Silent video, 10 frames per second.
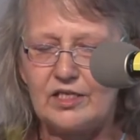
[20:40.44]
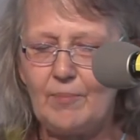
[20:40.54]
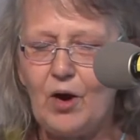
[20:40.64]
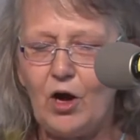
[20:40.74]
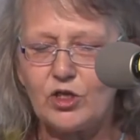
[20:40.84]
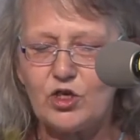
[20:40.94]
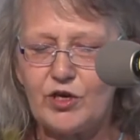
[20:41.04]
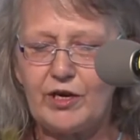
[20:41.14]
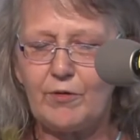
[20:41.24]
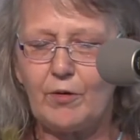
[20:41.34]
Some
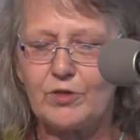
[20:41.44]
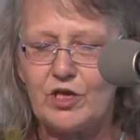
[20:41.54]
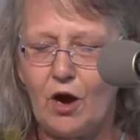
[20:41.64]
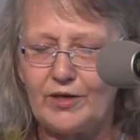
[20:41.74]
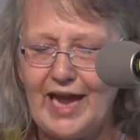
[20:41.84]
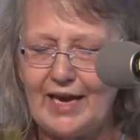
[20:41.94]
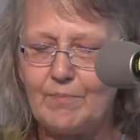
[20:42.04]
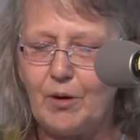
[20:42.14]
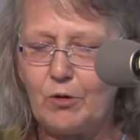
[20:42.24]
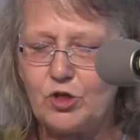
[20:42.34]
culture heroes are
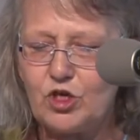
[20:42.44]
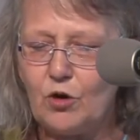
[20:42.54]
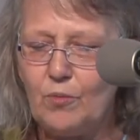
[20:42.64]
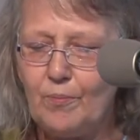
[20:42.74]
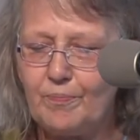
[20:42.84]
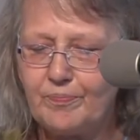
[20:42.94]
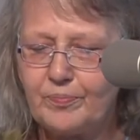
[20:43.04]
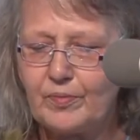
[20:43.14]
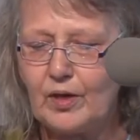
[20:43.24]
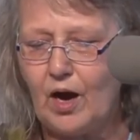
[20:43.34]
Nanabojo,
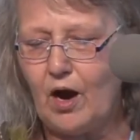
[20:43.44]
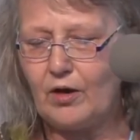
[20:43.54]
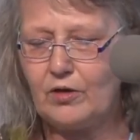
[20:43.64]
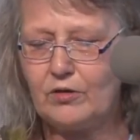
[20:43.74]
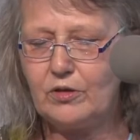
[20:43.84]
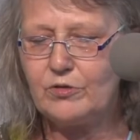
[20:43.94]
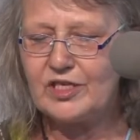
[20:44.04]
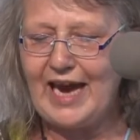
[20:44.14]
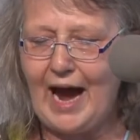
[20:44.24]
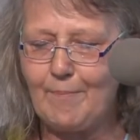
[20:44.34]
or
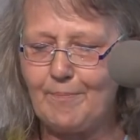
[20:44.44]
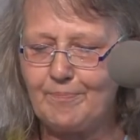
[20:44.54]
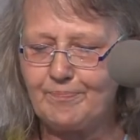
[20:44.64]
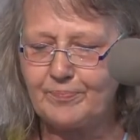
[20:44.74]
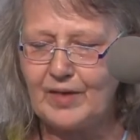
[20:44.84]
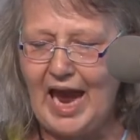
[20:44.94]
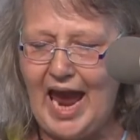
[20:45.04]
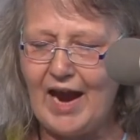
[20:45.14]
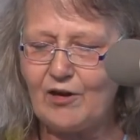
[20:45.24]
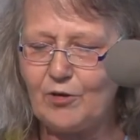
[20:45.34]
Glooskap.
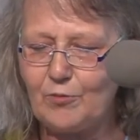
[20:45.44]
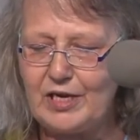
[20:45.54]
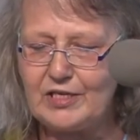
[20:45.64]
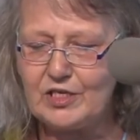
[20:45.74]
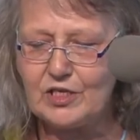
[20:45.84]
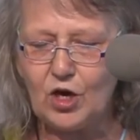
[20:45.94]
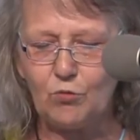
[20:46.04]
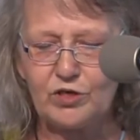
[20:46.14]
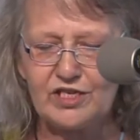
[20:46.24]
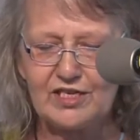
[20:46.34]
Heroines
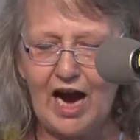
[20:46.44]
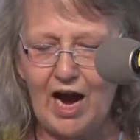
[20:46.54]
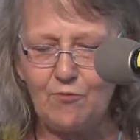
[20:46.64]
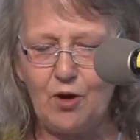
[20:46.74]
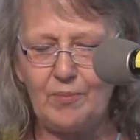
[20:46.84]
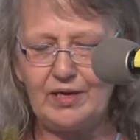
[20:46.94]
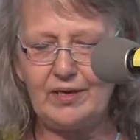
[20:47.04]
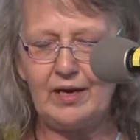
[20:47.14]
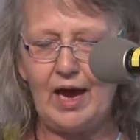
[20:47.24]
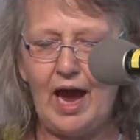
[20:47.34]
were Sky
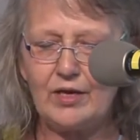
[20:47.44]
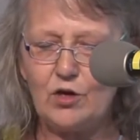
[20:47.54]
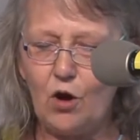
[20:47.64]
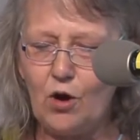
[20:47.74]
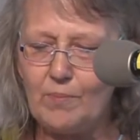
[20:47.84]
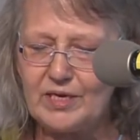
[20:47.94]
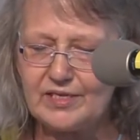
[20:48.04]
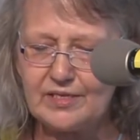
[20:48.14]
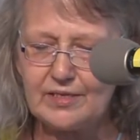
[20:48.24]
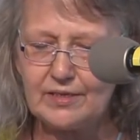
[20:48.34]
Woman and
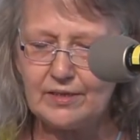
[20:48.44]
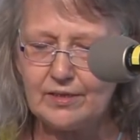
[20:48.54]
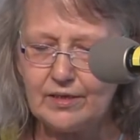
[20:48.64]
Nokomis.